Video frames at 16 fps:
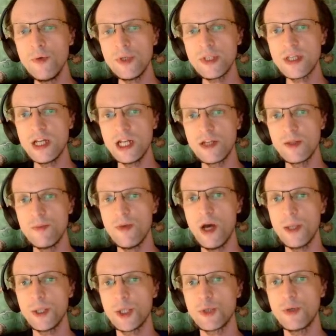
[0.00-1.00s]
is getting the
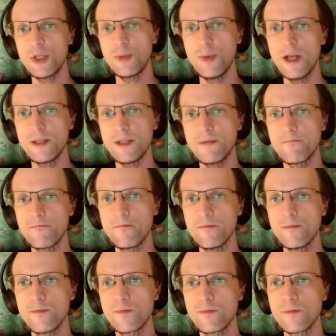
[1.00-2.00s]
monastery spot.
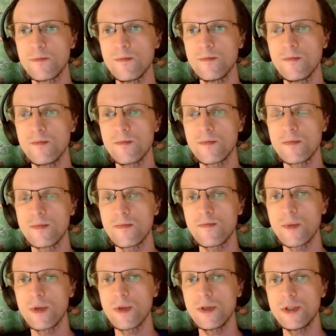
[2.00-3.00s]

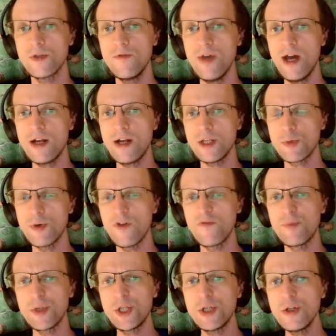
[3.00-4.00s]
So that is rough.
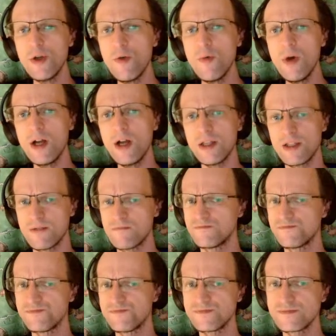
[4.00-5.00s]
But you know what?
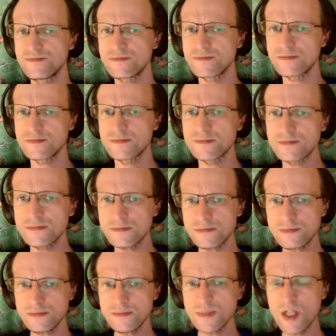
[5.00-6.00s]

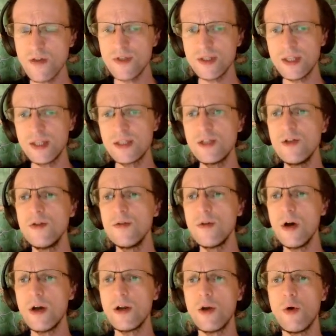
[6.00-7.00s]
This is still
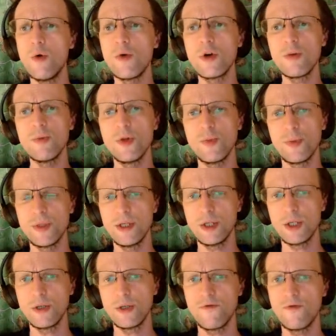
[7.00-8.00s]
not a horrible
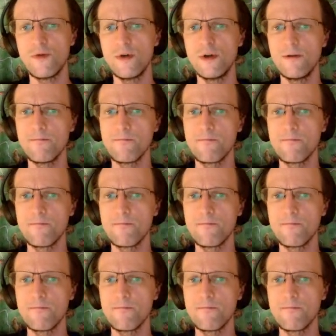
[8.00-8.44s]
position for